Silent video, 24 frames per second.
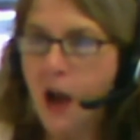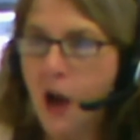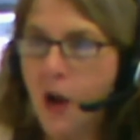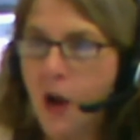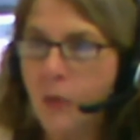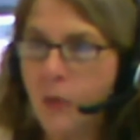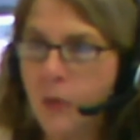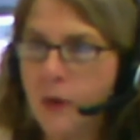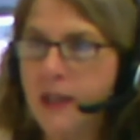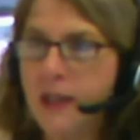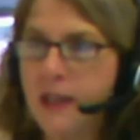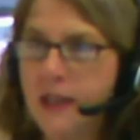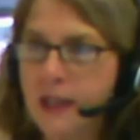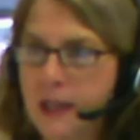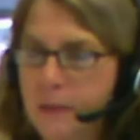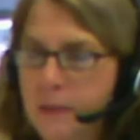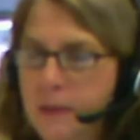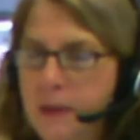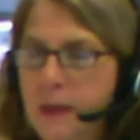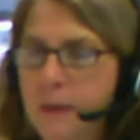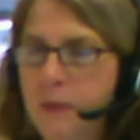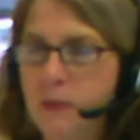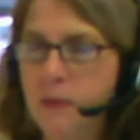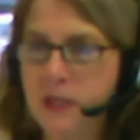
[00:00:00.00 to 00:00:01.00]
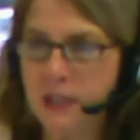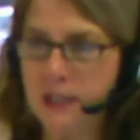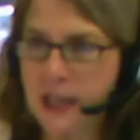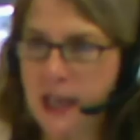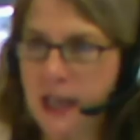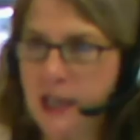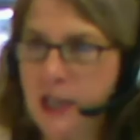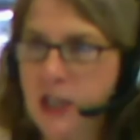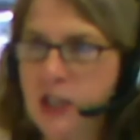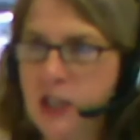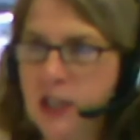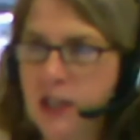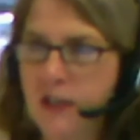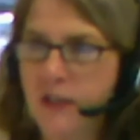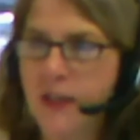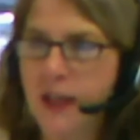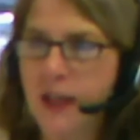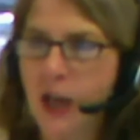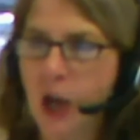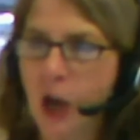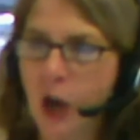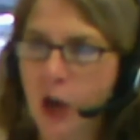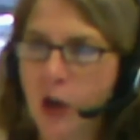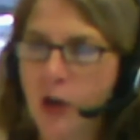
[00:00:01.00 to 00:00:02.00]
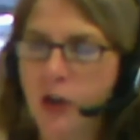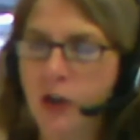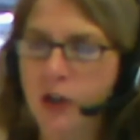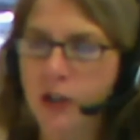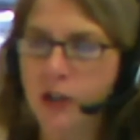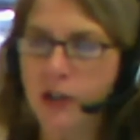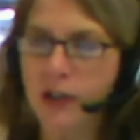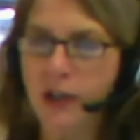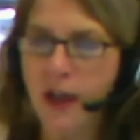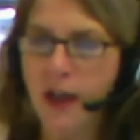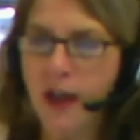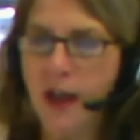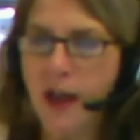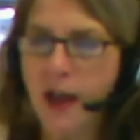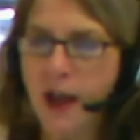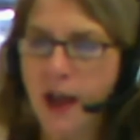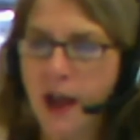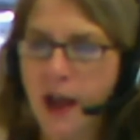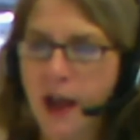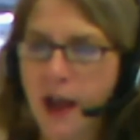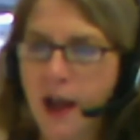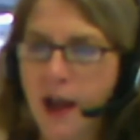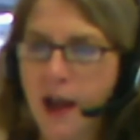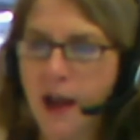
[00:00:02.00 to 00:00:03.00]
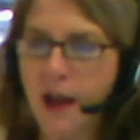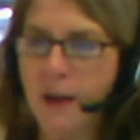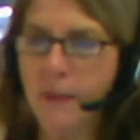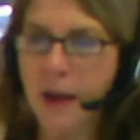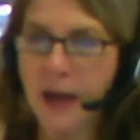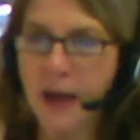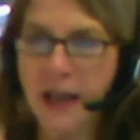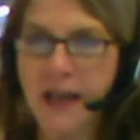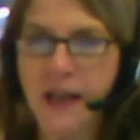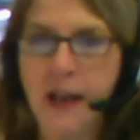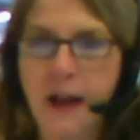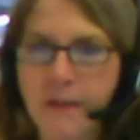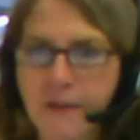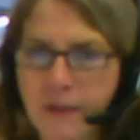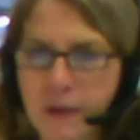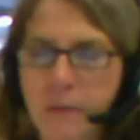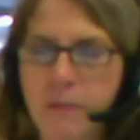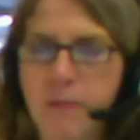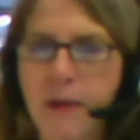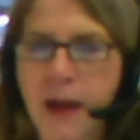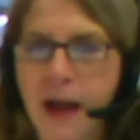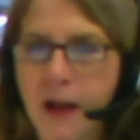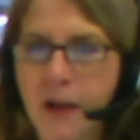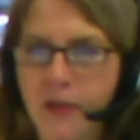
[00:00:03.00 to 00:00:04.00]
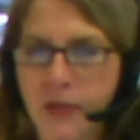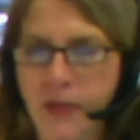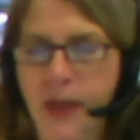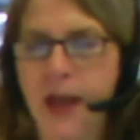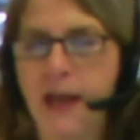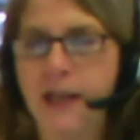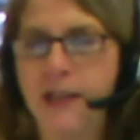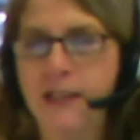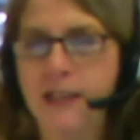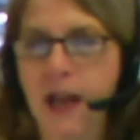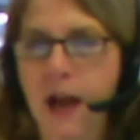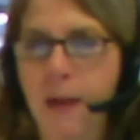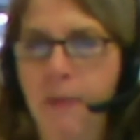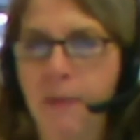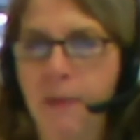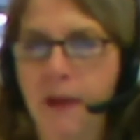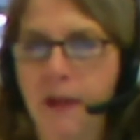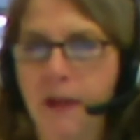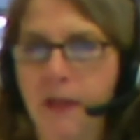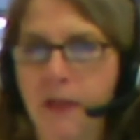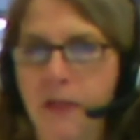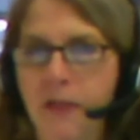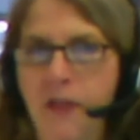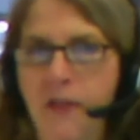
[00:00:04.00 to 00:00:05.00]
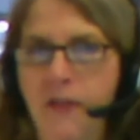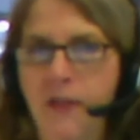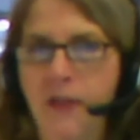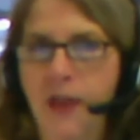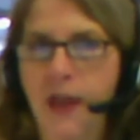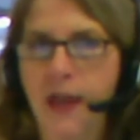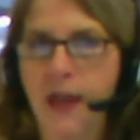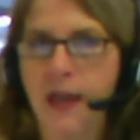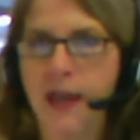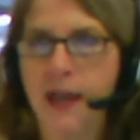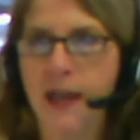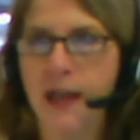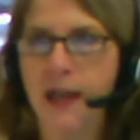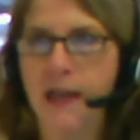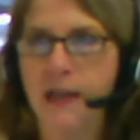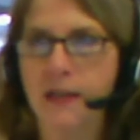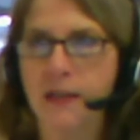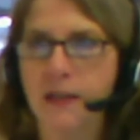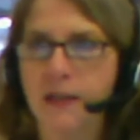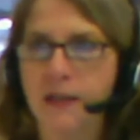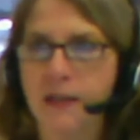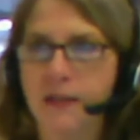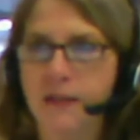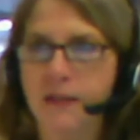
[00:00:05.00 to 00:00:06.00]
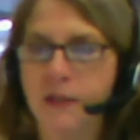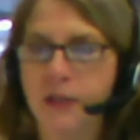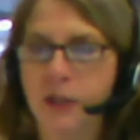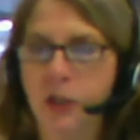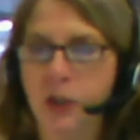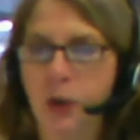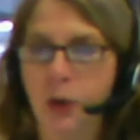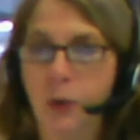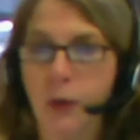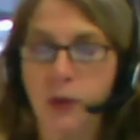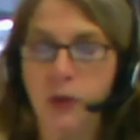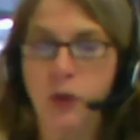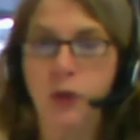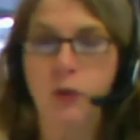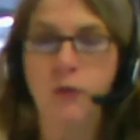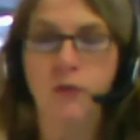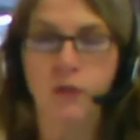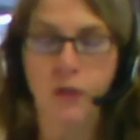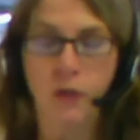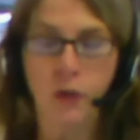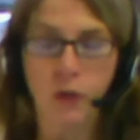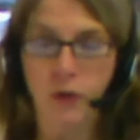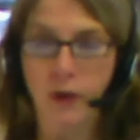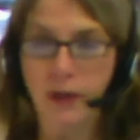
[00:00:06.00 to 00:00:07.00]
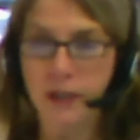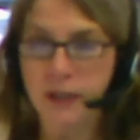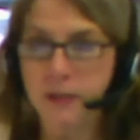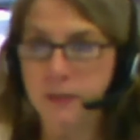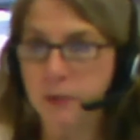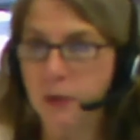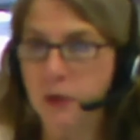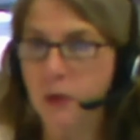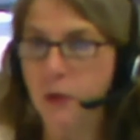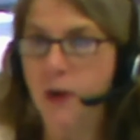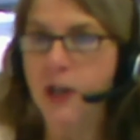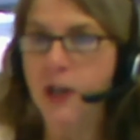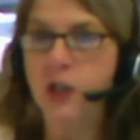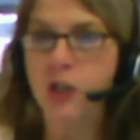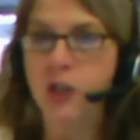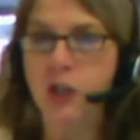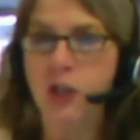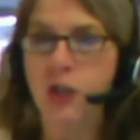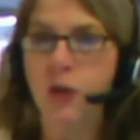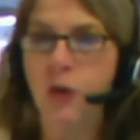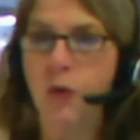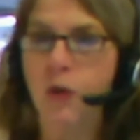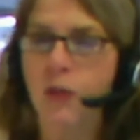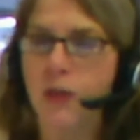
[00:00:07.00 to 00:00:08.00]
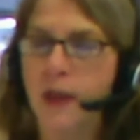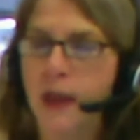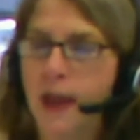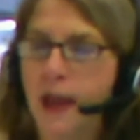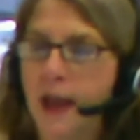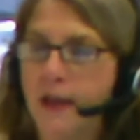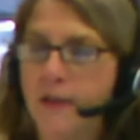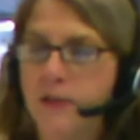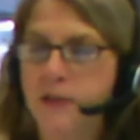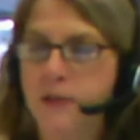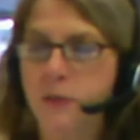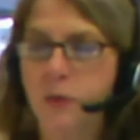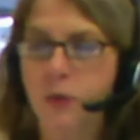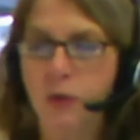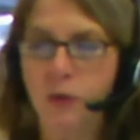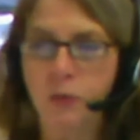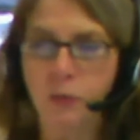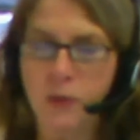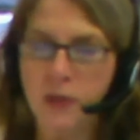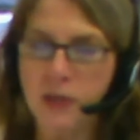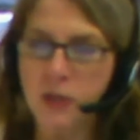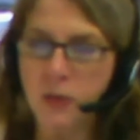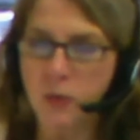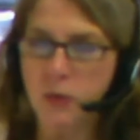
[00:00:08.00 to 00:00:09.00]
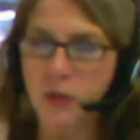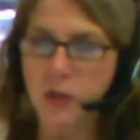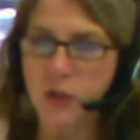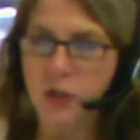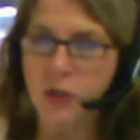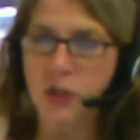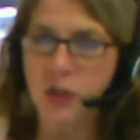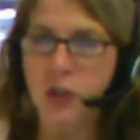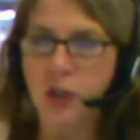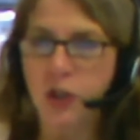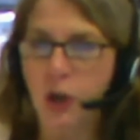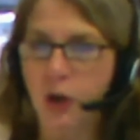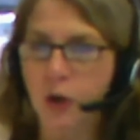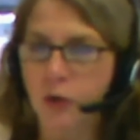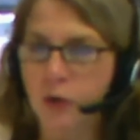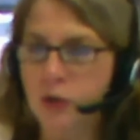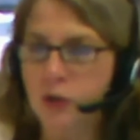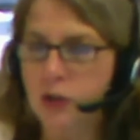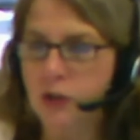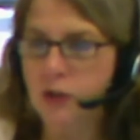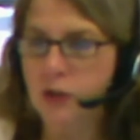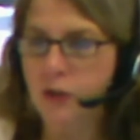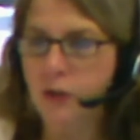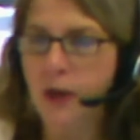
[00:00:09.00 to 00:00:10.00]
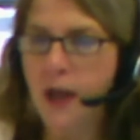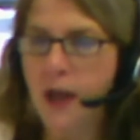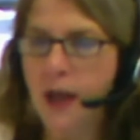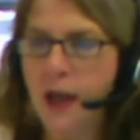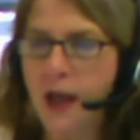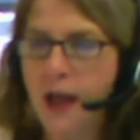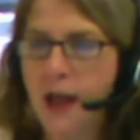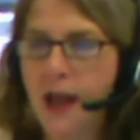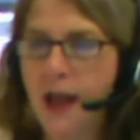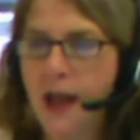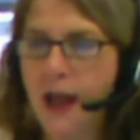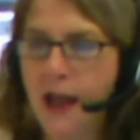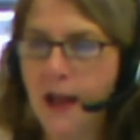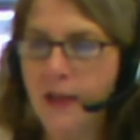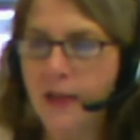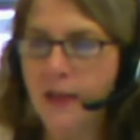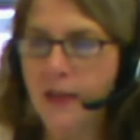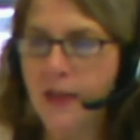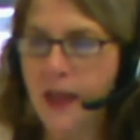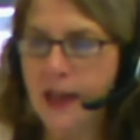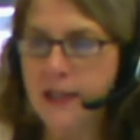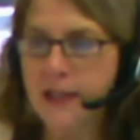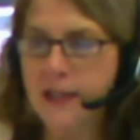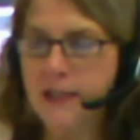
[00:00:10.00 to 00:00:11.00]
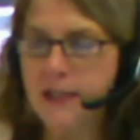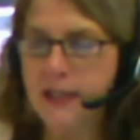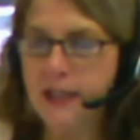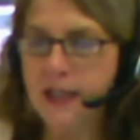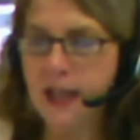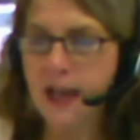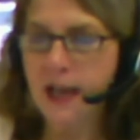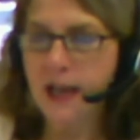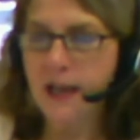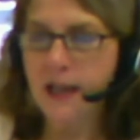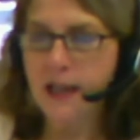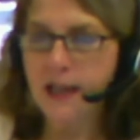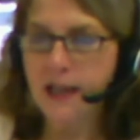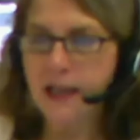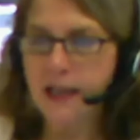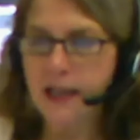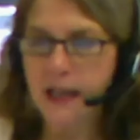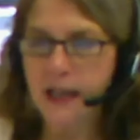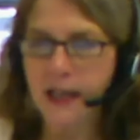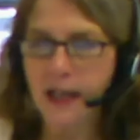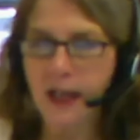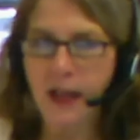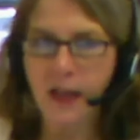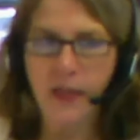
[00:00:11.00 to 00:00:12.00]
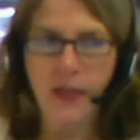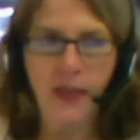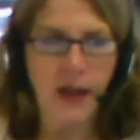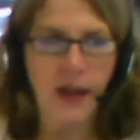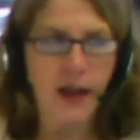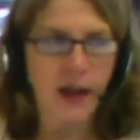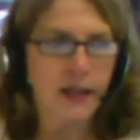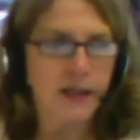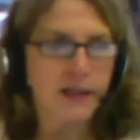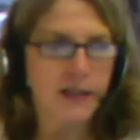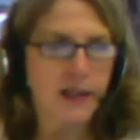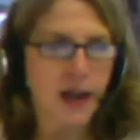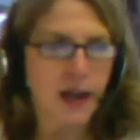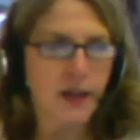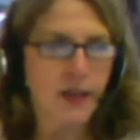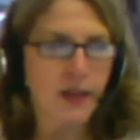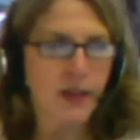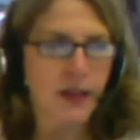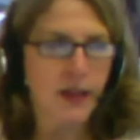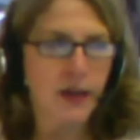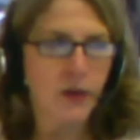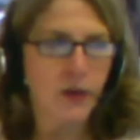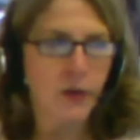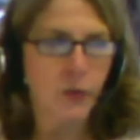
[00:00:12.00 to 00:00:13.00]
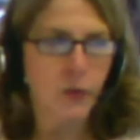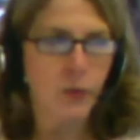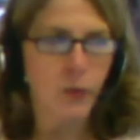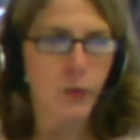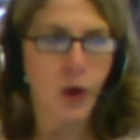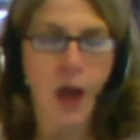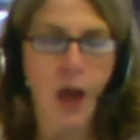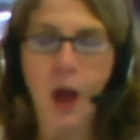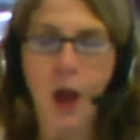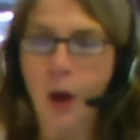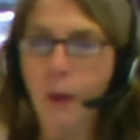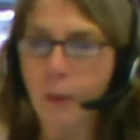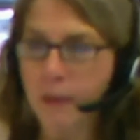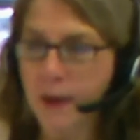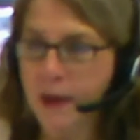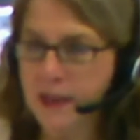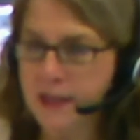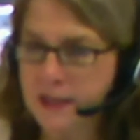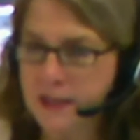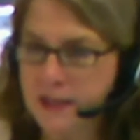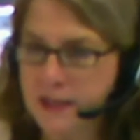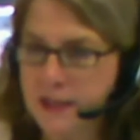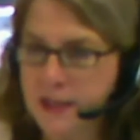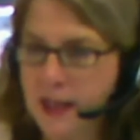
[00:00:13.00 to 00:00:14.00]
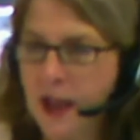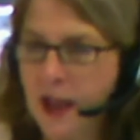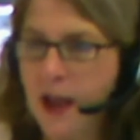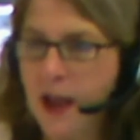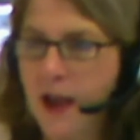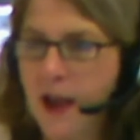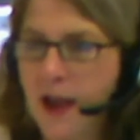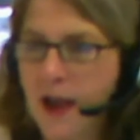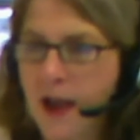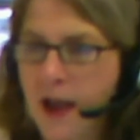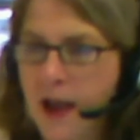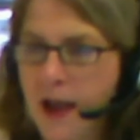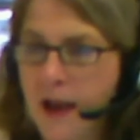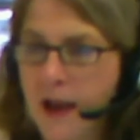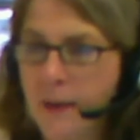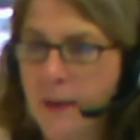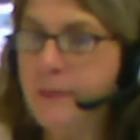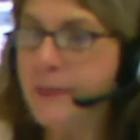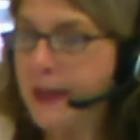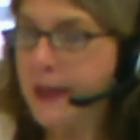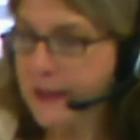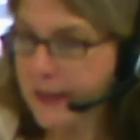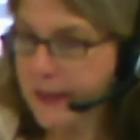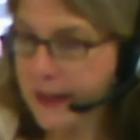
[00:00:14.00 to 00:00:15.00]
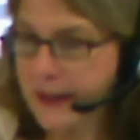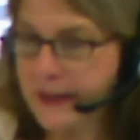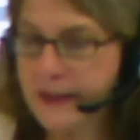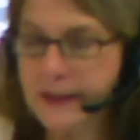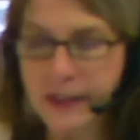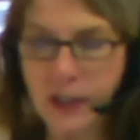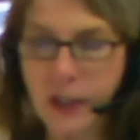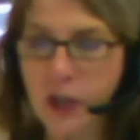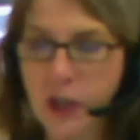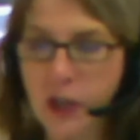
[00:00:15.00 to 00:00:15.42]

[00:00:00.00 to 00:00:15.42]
really get people's attention, and they learn enough about that topic that they can do further exploration, or they have some good resources to go to, and that's the kind of thing that I think will help us. And then